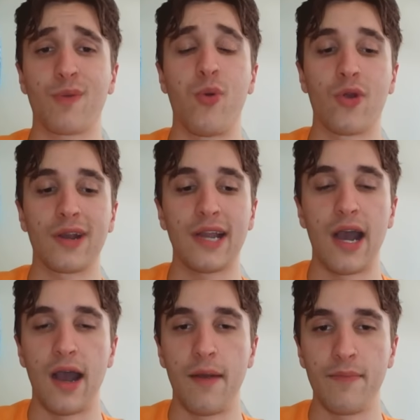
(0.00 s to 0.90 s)
report
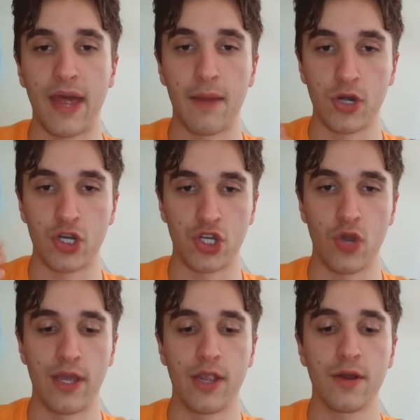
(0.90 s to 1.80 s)
that I'm going to
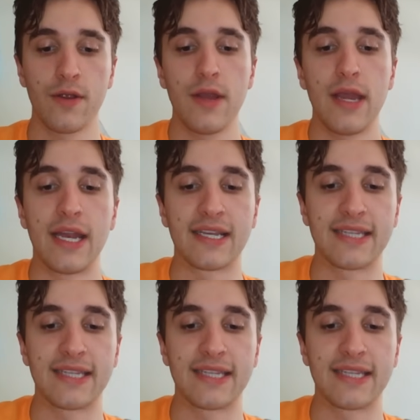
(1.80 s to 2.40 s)
show here in a